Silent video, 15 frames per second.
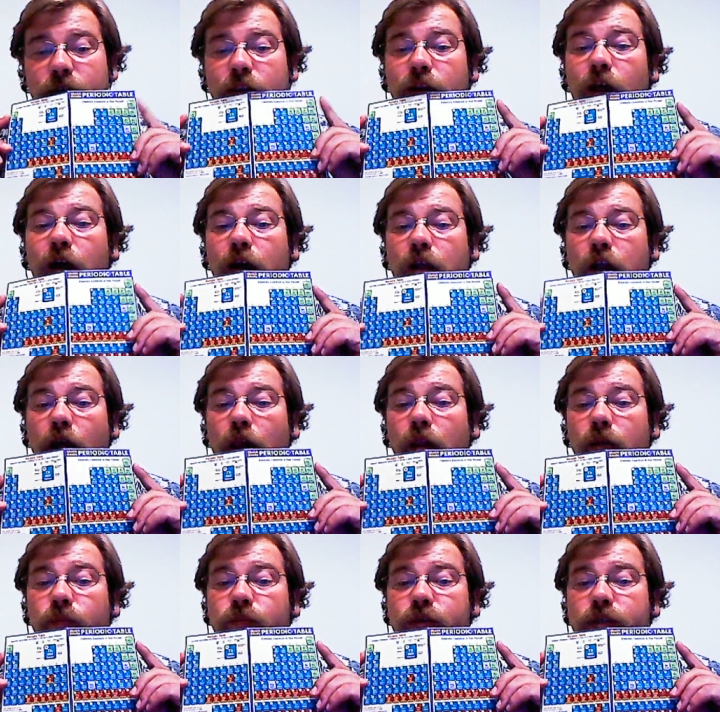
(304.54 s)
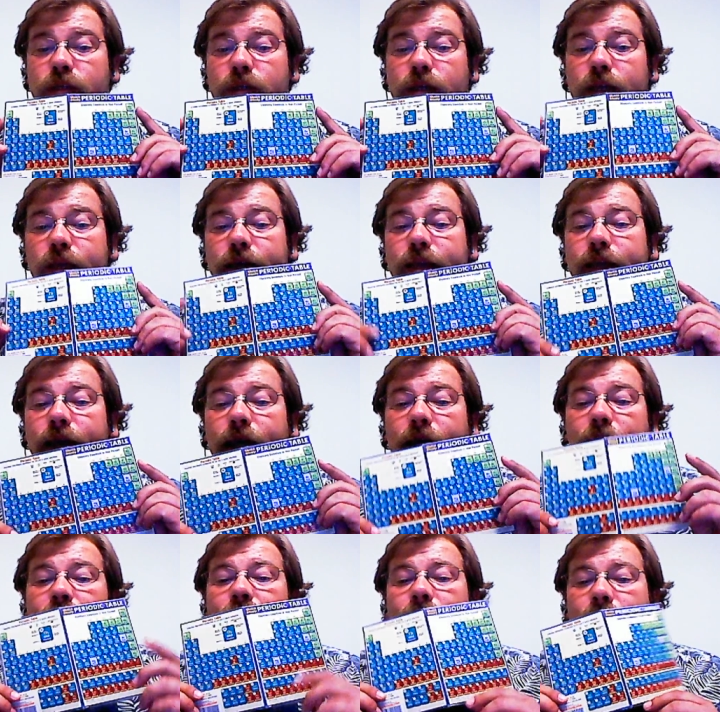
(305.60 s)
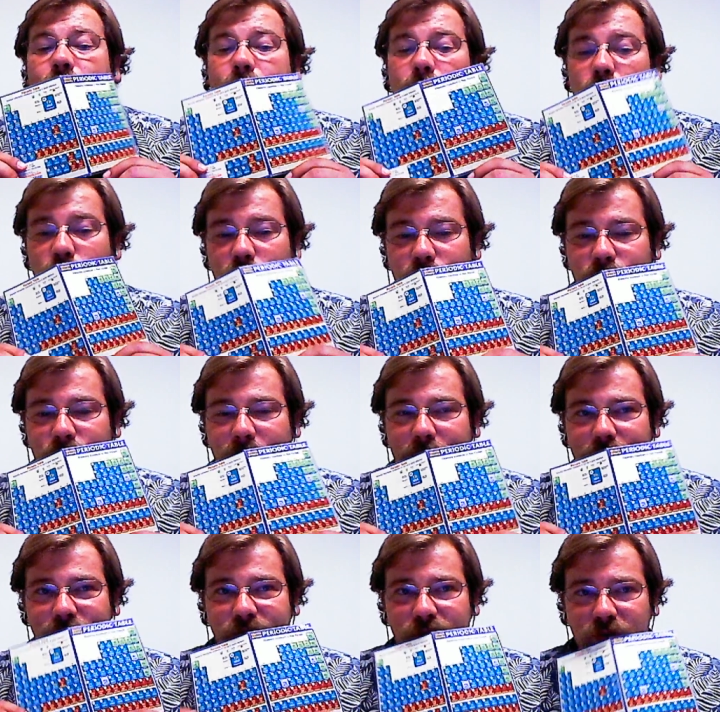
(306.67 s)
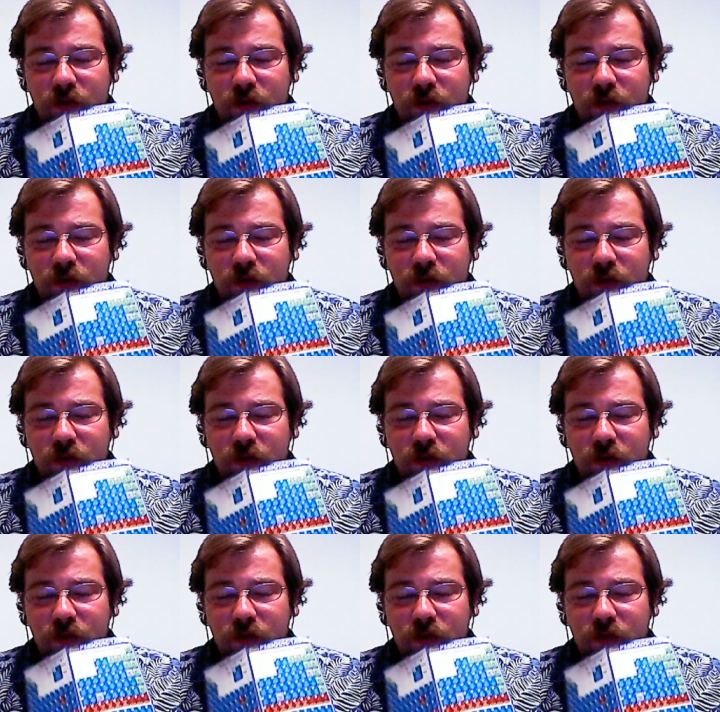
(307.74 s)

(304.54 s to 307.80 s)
long columns. And you may have